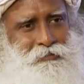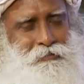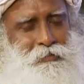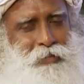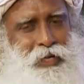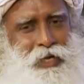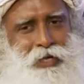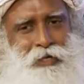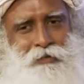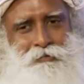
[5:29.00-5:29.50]

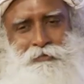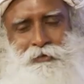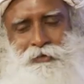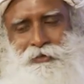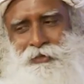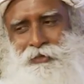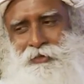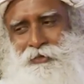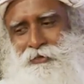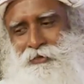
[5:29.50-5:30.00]
My
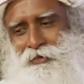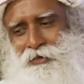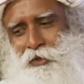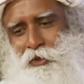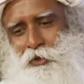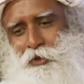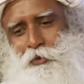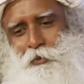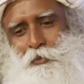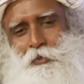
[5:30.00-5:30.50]
effort
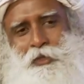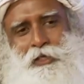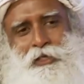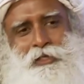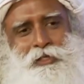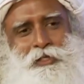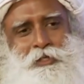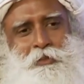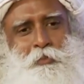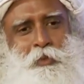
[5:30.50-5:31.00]
is to
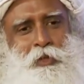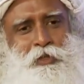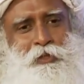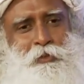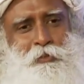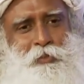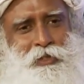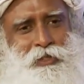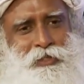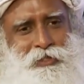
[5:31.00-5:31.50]
bring this
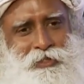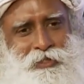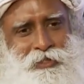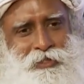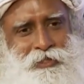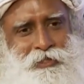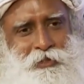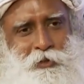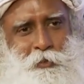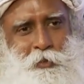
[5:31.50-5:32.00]

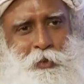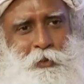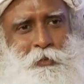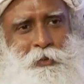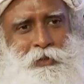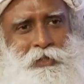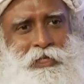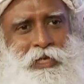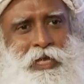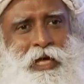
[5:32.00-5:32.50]
possibility to
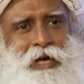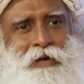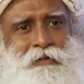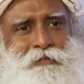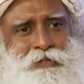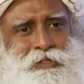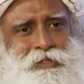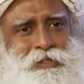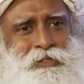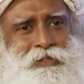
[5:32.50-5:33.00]
people's
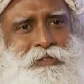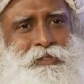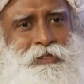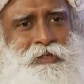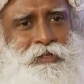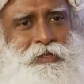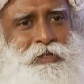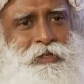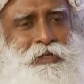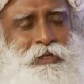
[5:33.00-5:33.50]
lives,
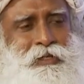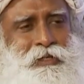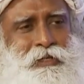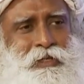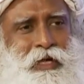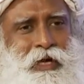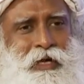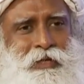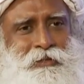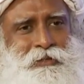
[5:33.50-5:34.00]

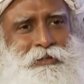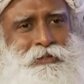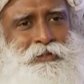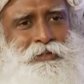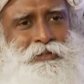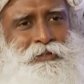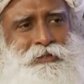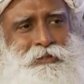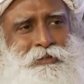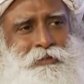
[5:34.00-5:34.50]

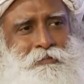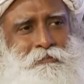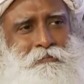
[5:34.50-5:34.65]
that